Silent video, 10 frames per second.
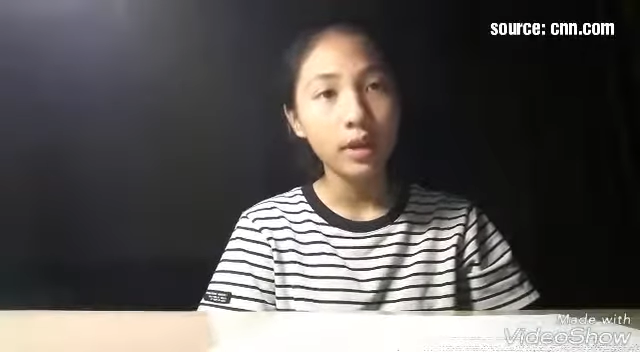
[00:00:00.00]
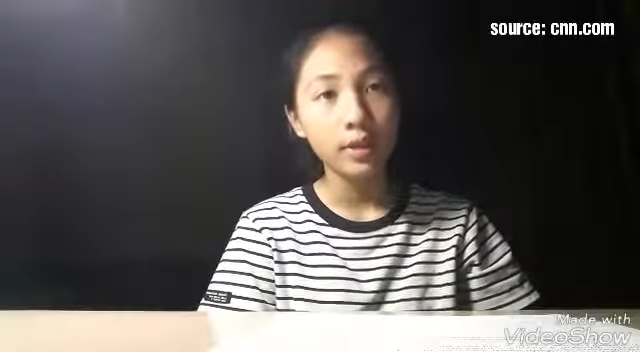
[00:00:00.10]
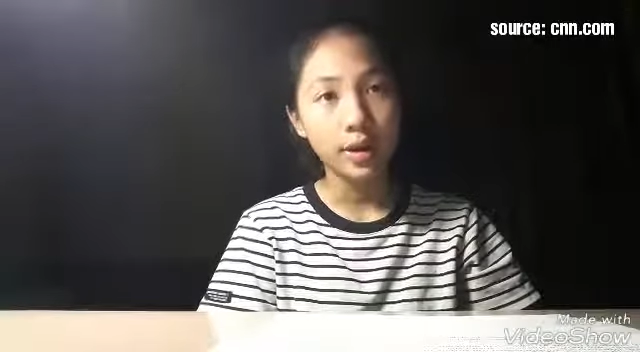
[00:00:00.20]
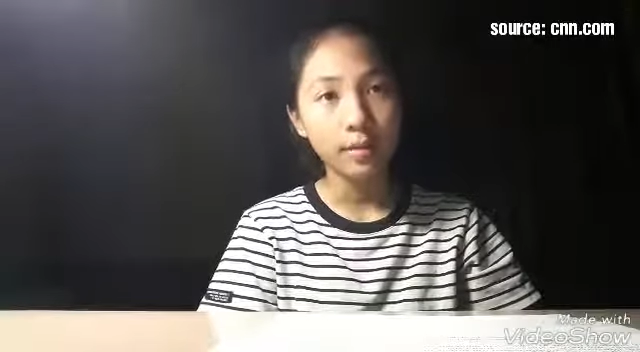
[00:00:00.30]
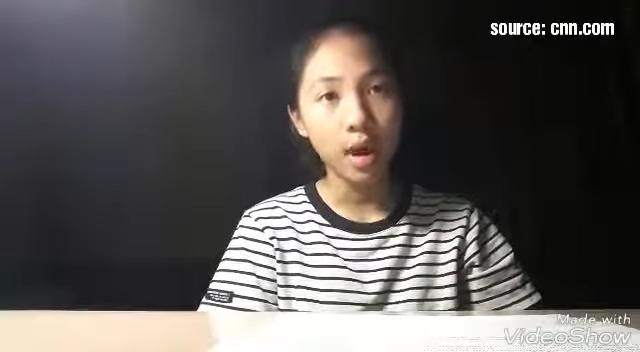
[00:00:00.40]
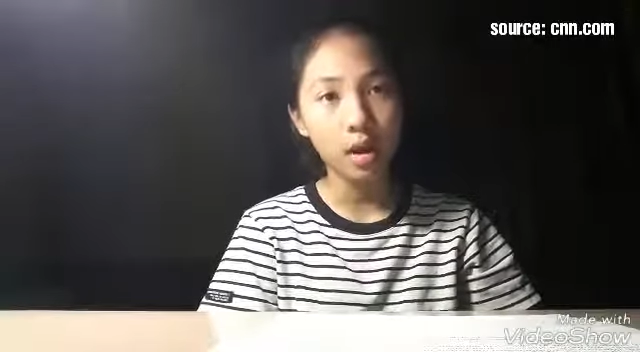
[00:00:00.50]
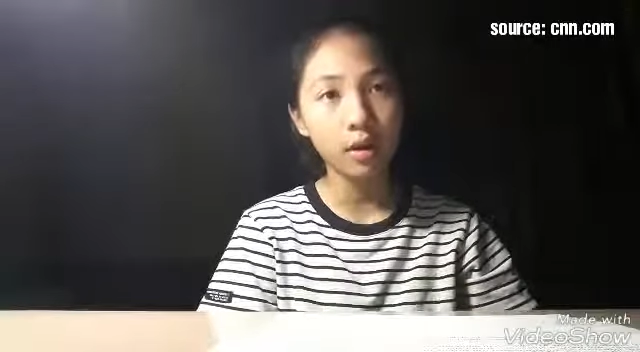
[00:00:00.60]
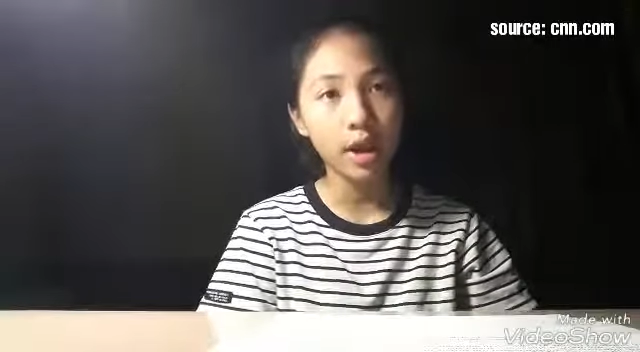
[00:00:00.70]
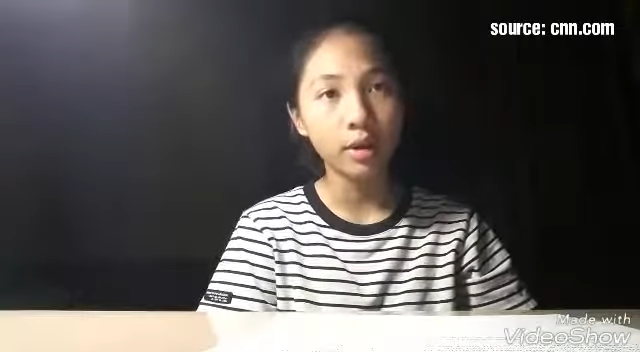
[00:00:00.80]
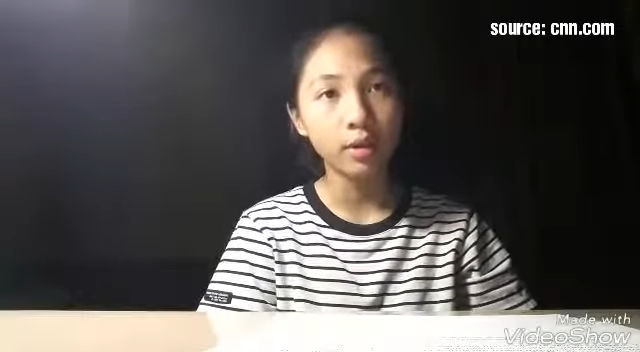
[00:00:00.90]
damp
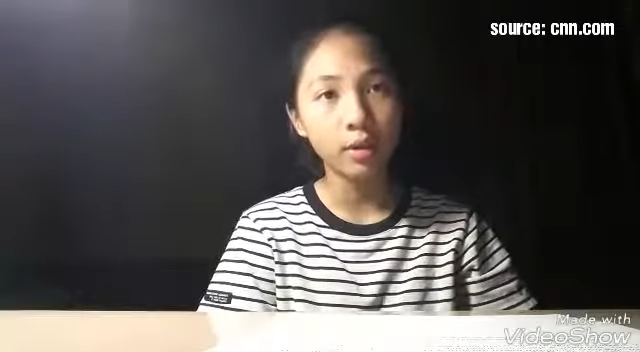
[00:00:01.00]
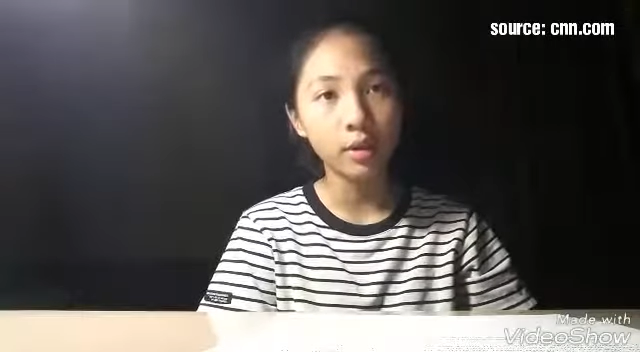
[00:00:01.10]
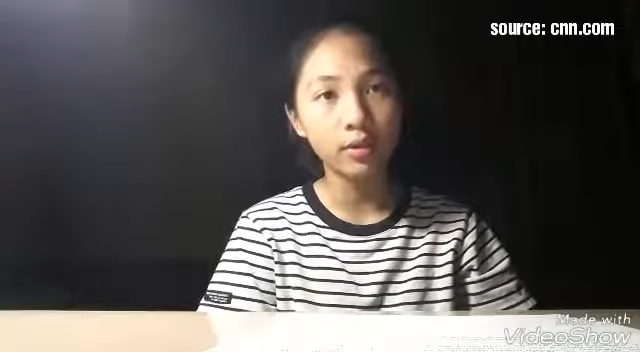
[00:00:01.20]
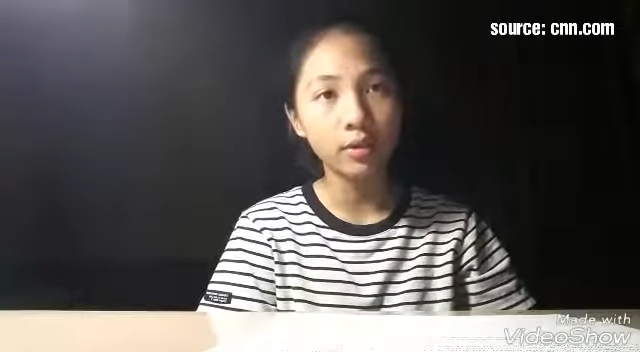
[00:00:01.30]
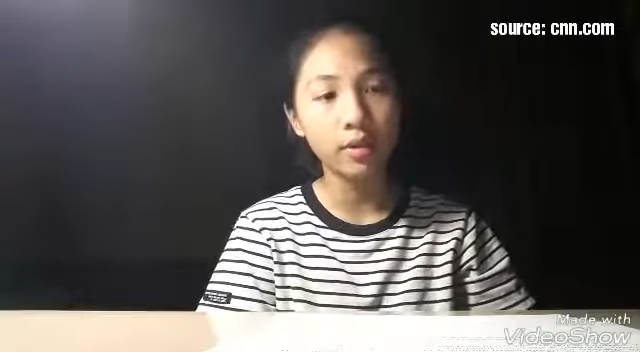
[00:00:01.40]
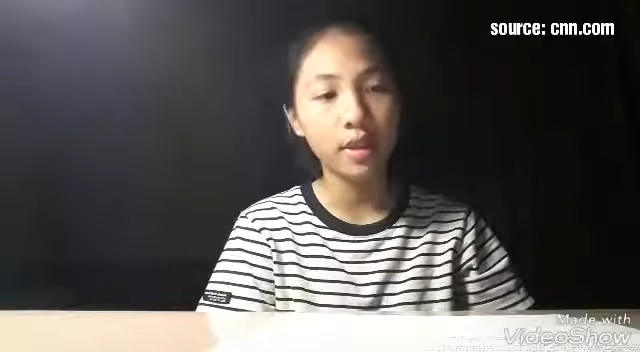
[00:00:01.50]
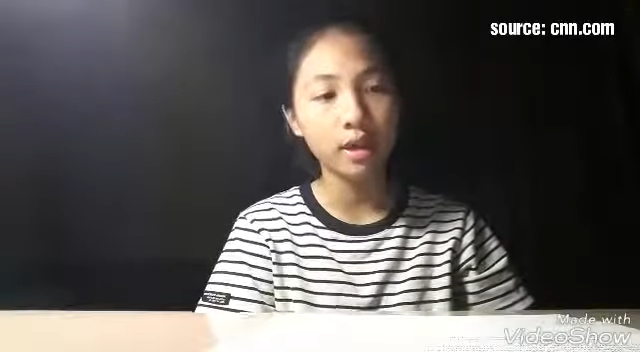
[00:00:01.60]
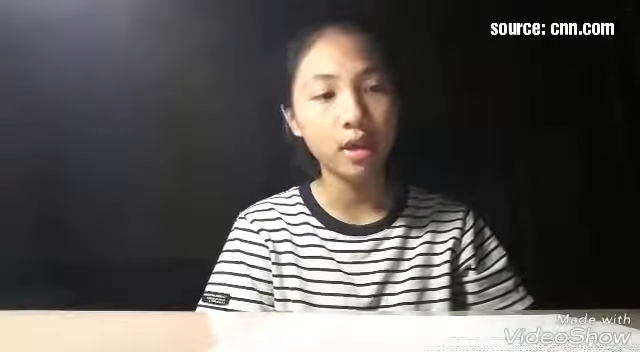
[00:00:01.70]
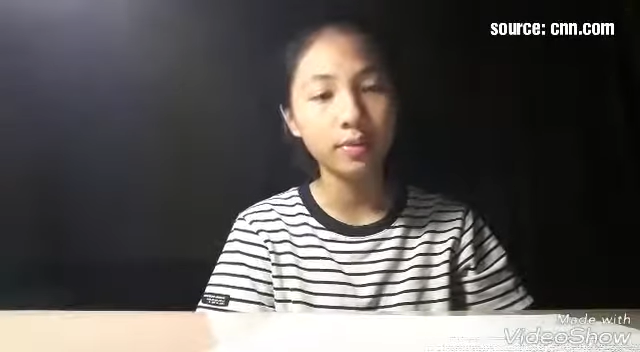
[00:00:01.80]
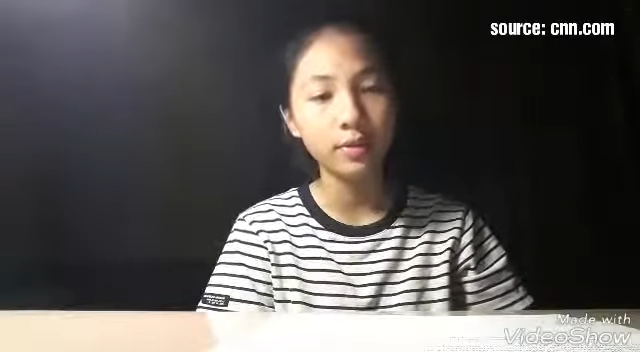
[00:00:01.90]
air, and winds
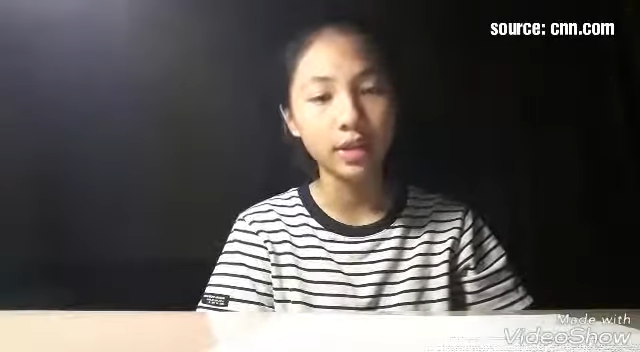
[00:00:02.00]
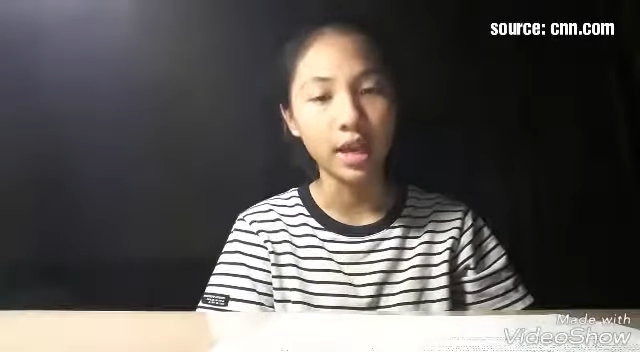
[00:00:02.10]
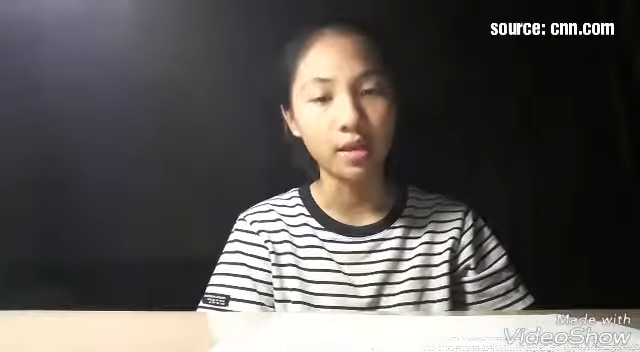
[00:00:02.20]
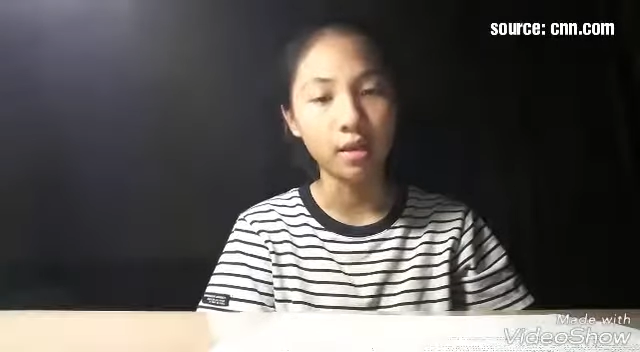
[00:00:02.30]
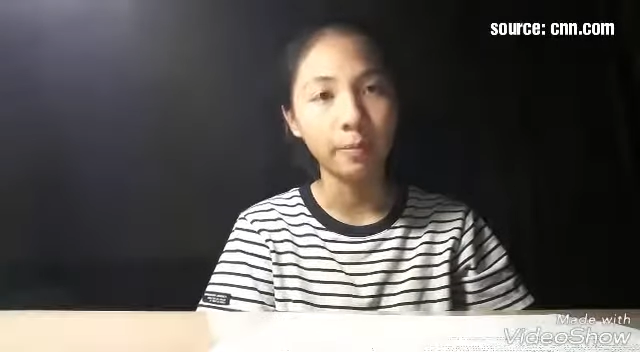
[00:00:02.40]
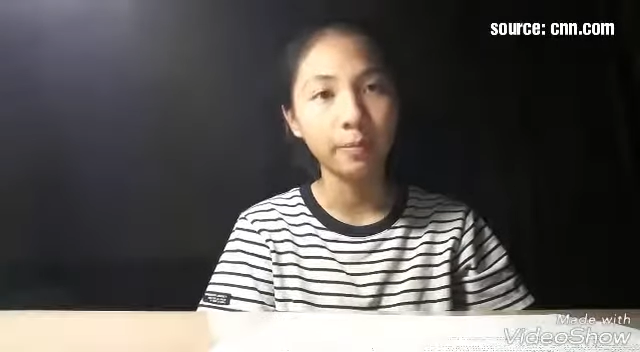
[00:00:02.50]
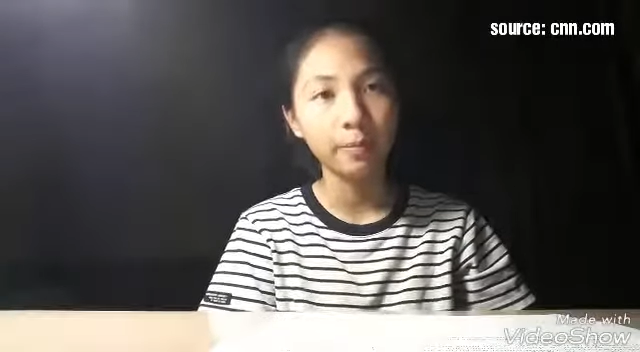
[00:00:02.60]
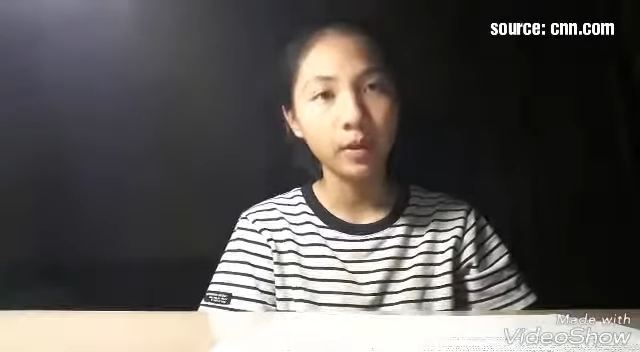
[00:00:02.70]
that come together.